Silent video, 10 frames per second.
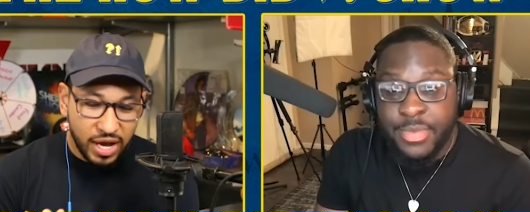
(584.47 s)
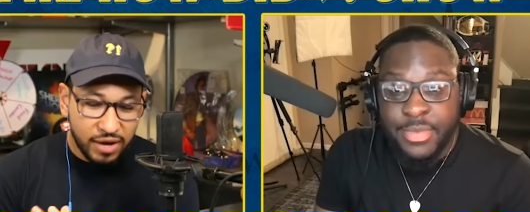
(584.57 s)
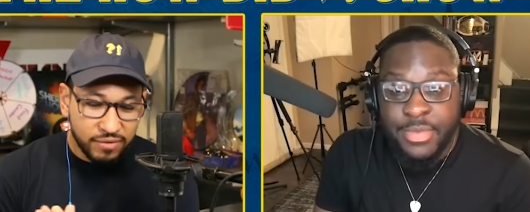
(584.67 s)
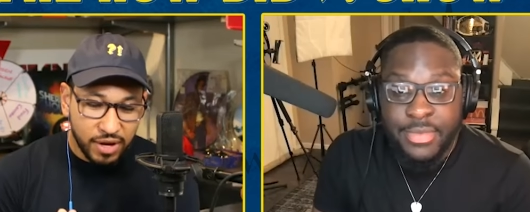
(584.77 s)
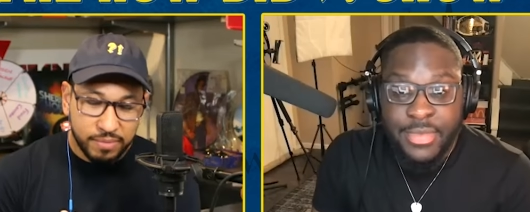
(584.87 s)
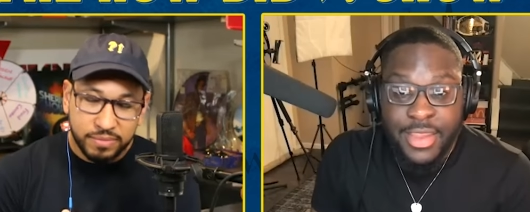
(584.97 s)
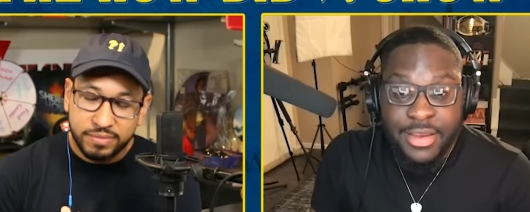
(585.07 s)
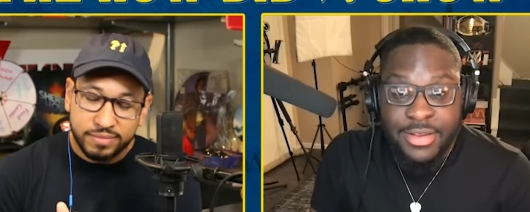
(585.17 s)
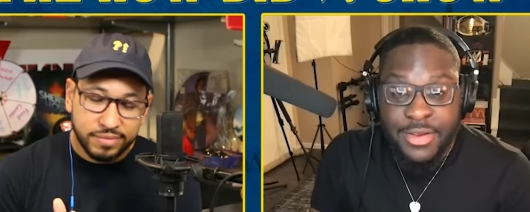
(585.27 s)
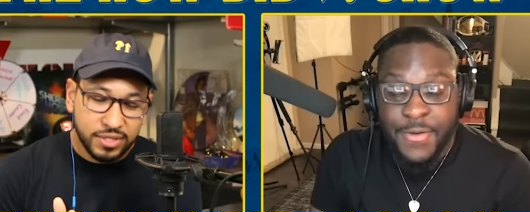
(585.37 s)
Speaker 1: I,
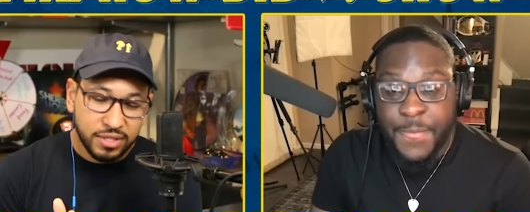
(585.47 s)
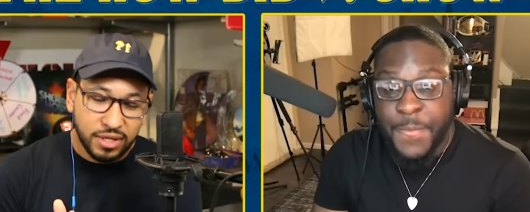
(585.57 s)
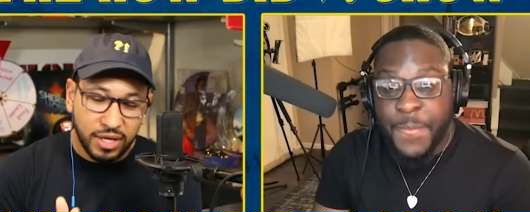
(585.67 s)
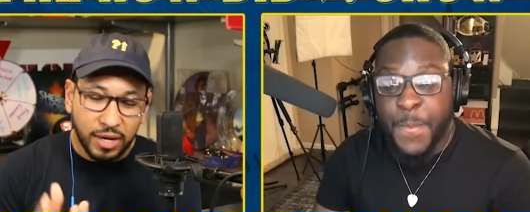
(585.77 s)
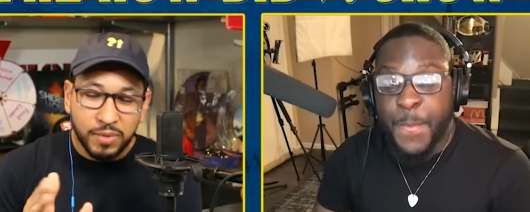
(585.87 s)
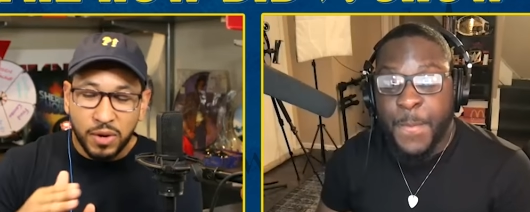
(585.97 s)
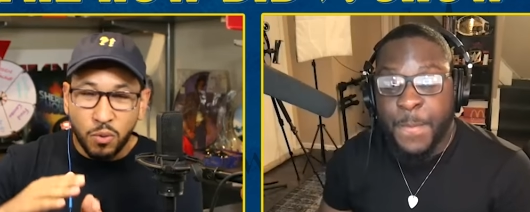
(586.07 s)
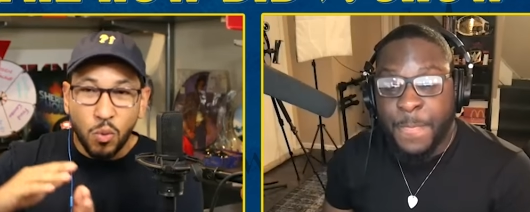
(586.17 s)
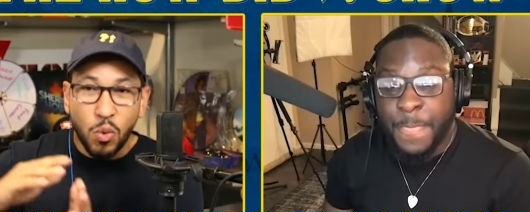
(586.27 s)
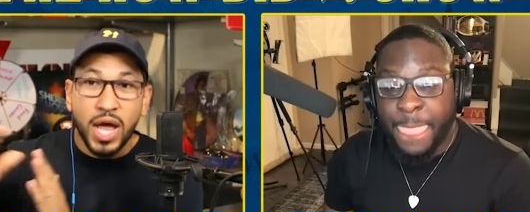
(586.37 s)
I'm, I'm like
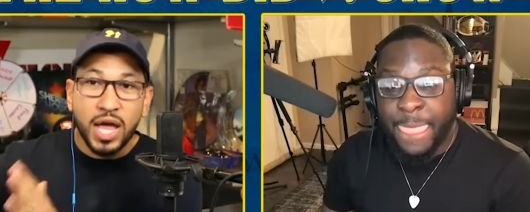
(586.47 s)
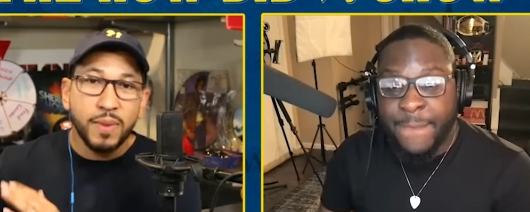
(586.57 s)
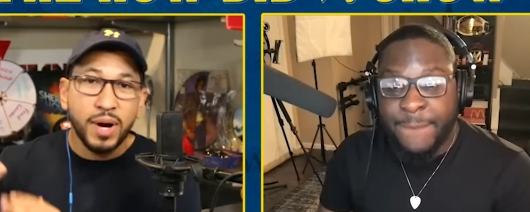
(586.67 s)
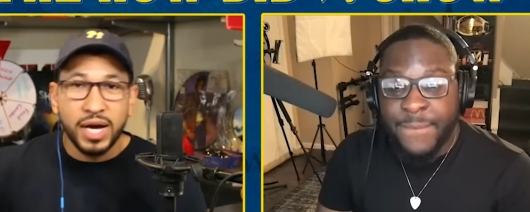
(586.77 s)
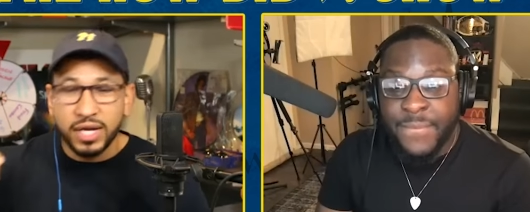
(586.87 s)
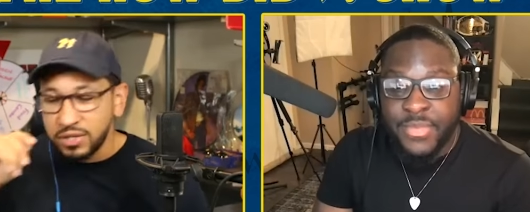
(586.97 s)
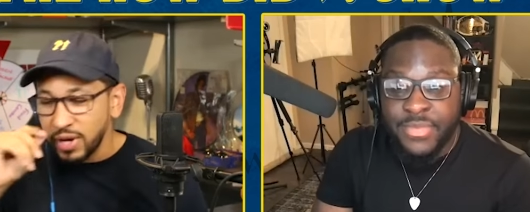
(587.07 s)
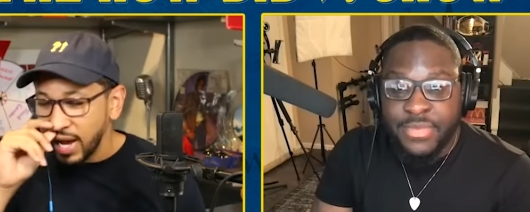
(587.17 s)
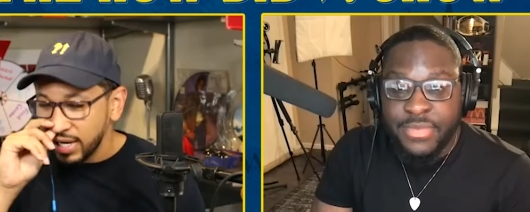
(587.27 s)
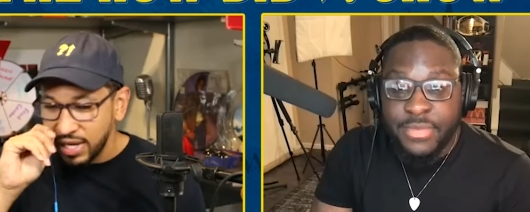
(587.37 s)
way behind
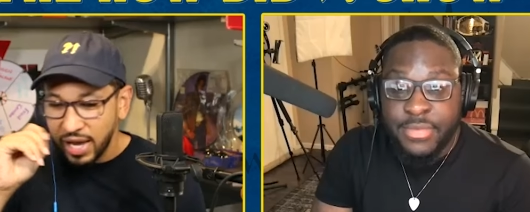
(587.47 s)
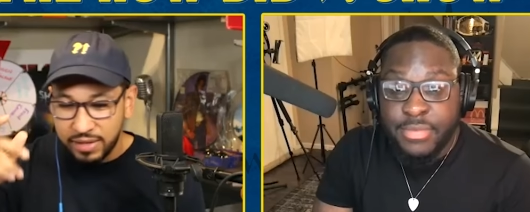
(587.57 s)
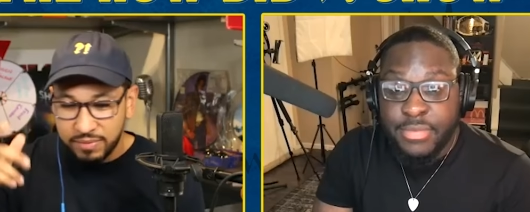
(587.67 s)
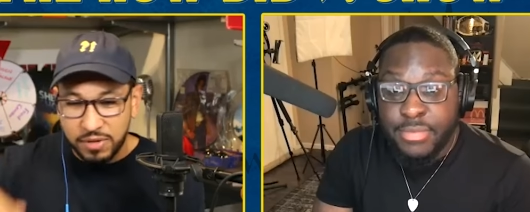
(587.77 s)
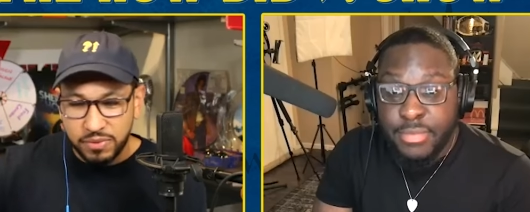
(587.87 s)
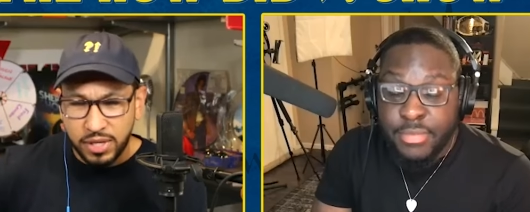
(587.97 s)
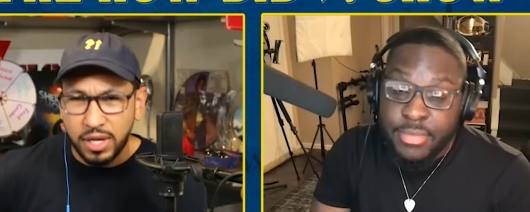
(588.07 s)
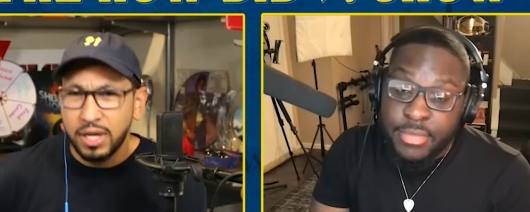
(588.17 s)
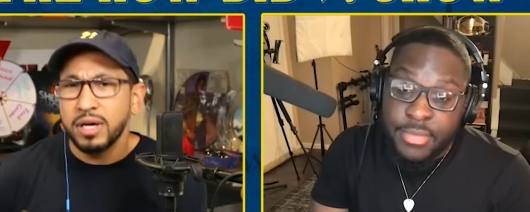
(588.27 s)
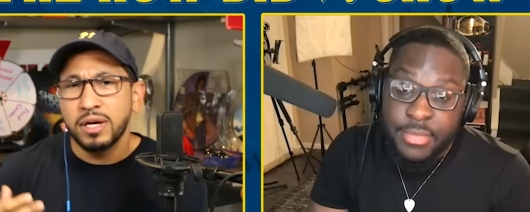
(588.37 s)
you. I actually had people
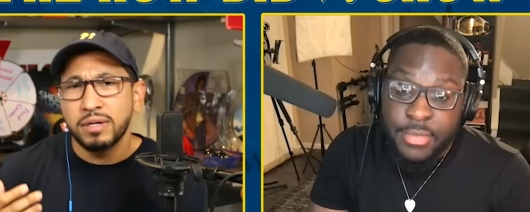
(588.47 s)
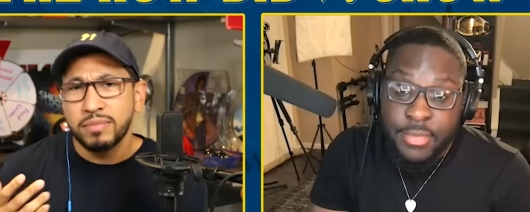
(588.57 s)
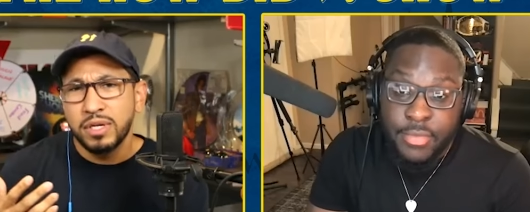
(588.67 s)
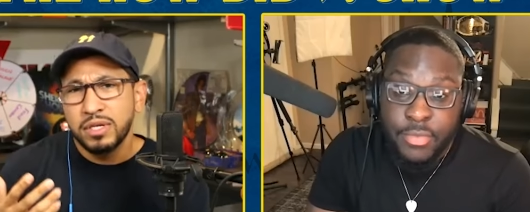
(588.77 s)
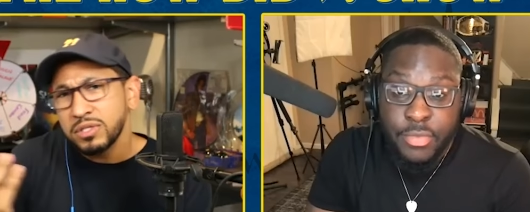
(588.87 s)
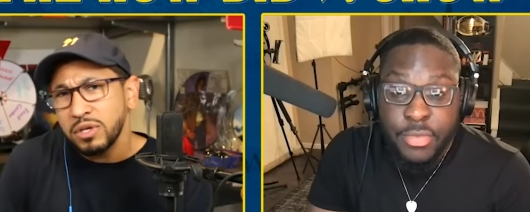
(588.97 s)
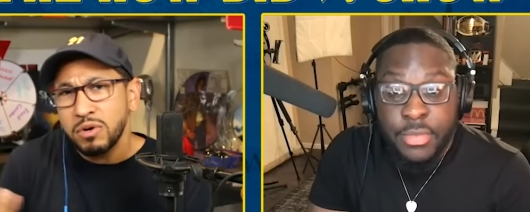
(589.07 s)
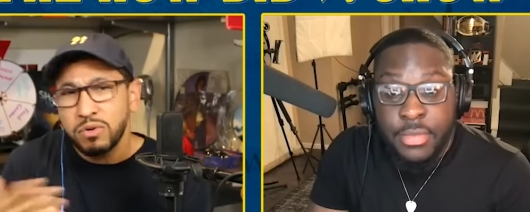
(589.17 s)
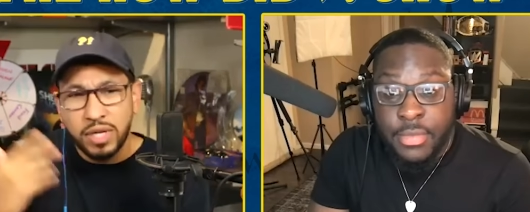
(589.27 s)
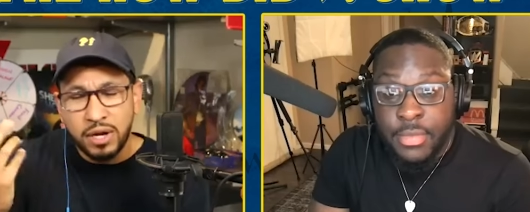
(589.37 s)
like, um,
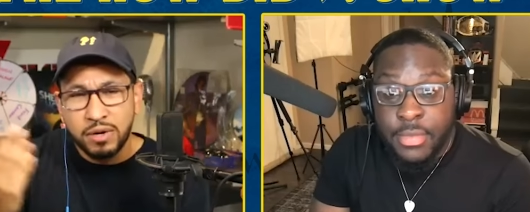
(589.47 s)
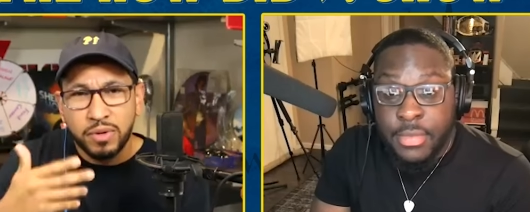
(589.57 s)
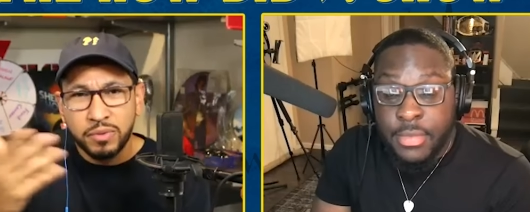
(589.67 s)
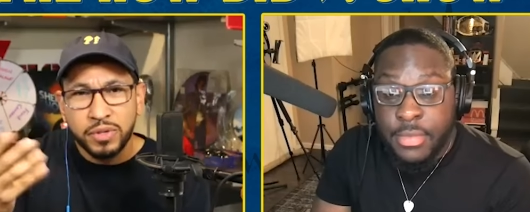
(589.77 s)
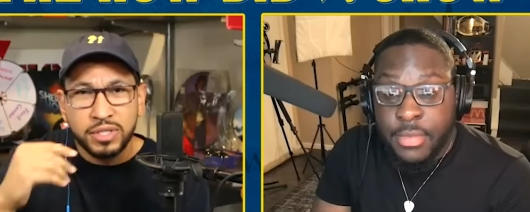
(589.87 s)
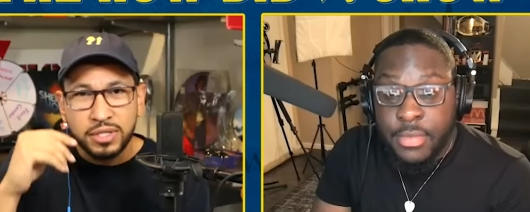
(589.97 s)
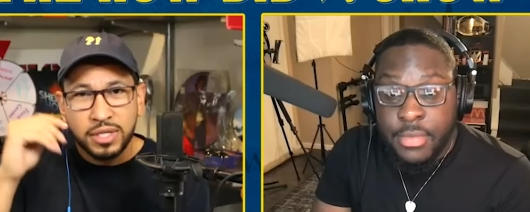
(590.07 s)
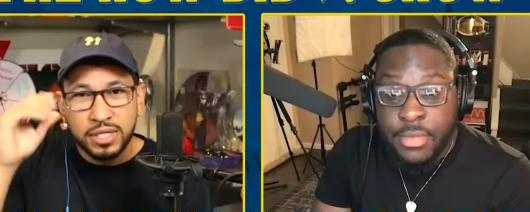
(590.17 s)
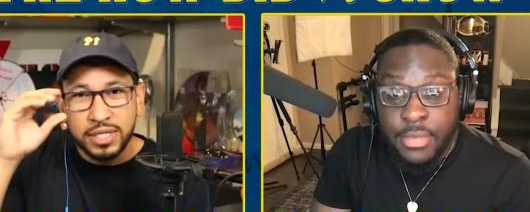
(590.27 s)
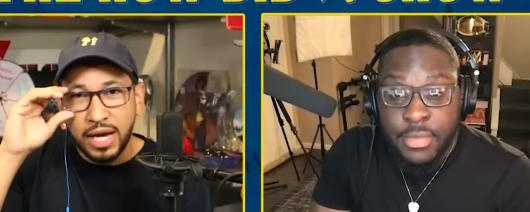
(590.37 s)
so yeah, well, where's your
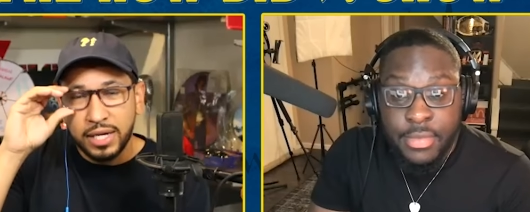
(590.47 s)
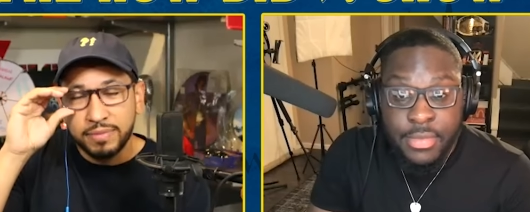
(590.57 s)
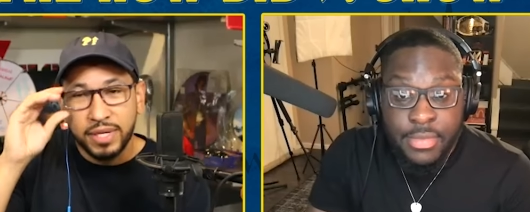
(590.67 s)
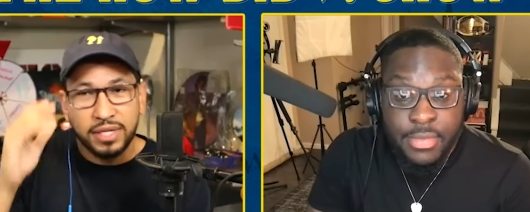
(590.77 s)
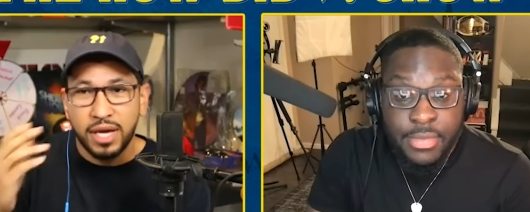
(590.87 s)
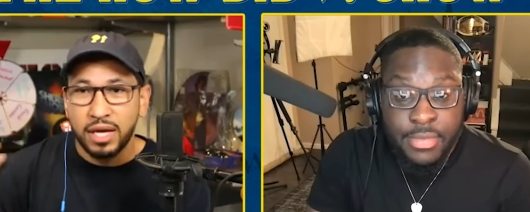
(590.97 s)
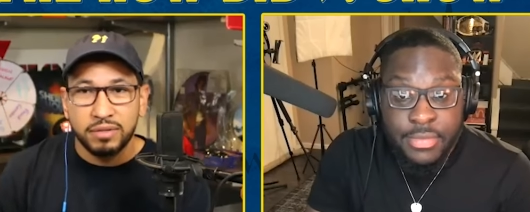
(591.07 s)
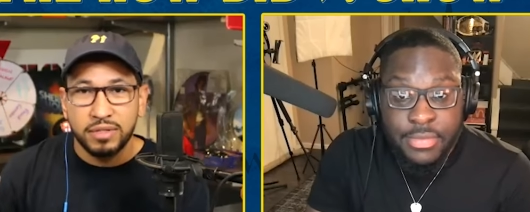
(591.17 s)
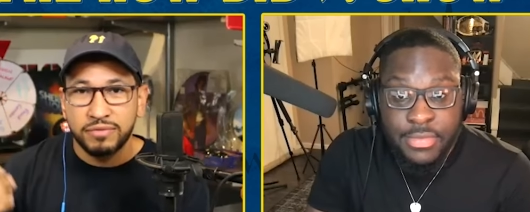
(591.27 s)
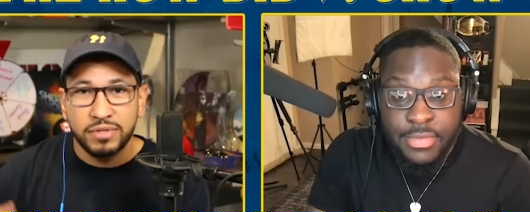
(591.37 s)
TikTok? I'm like, yeah, I
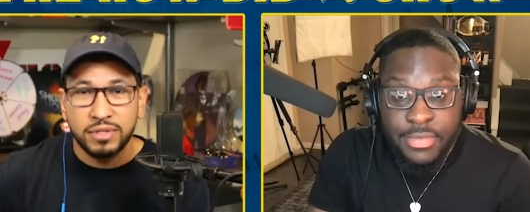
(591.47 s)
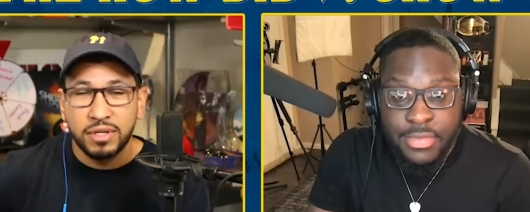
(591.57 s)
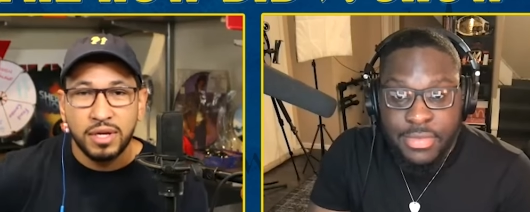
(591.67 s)
don't even,